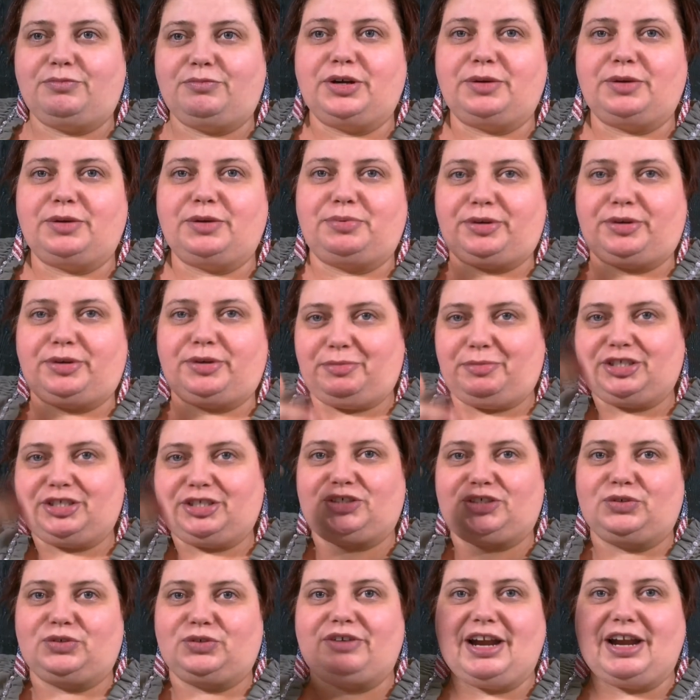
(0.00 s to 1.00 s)
we're pretty
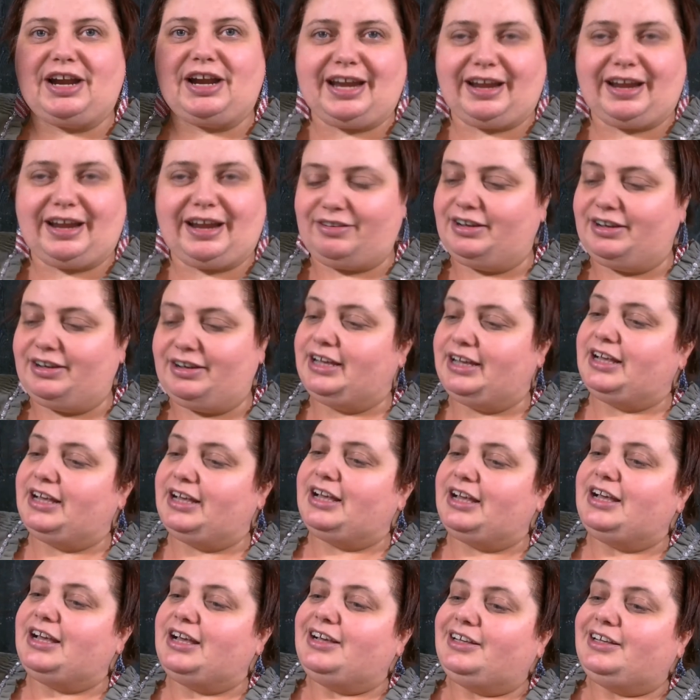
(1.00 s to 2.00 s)
much doing right now.
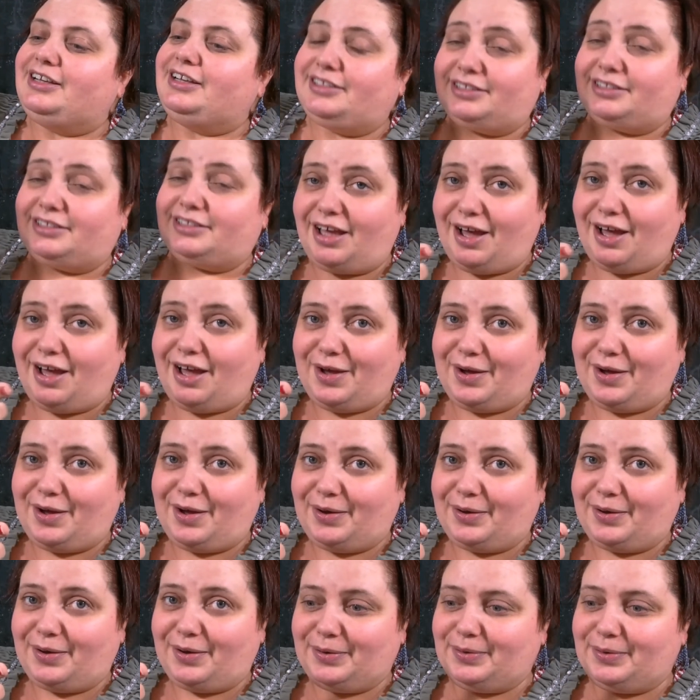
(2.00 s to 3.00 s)

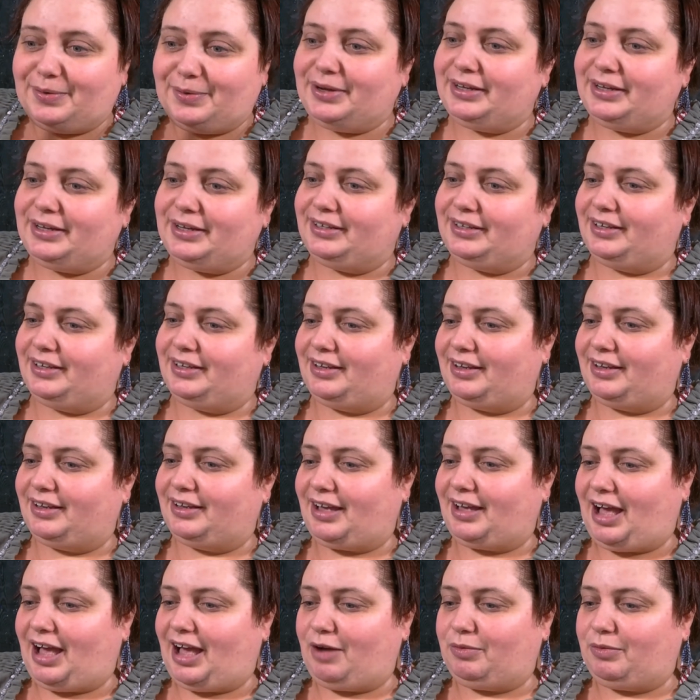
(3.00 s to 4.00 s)
So,
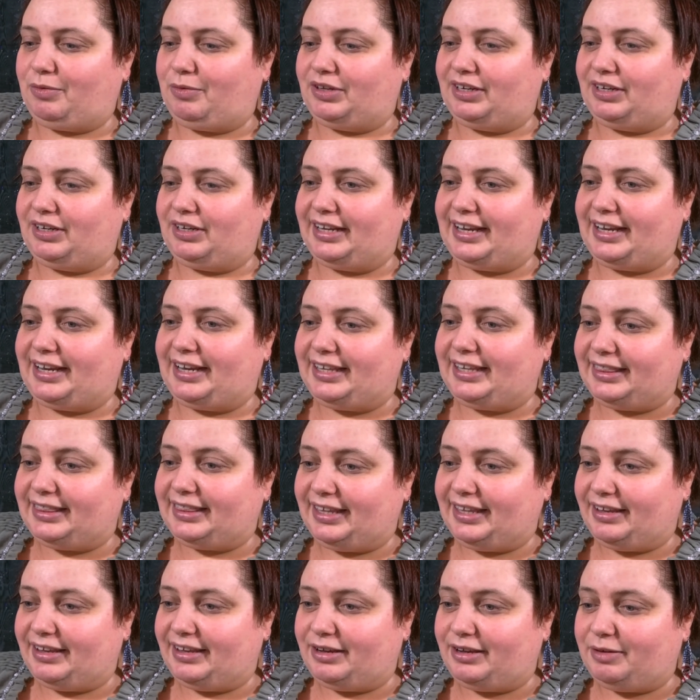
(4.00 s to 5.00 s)
I will link
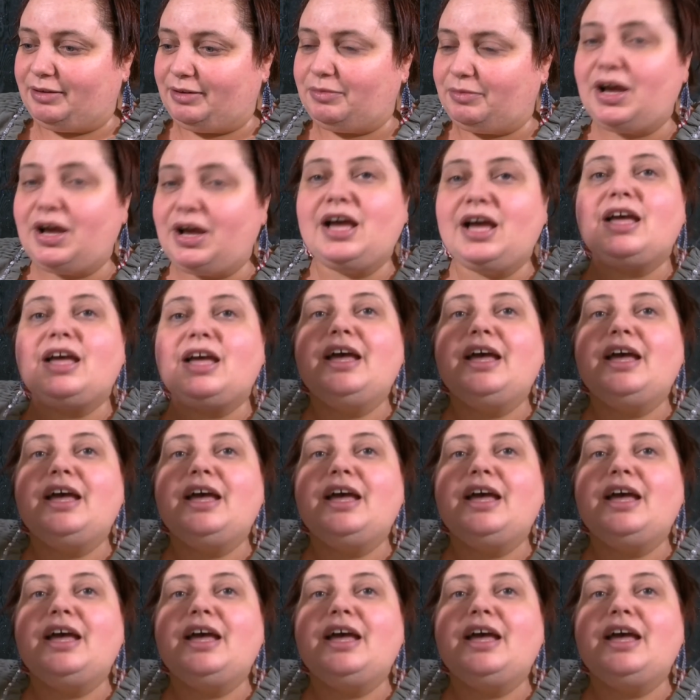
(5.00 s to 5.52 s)
them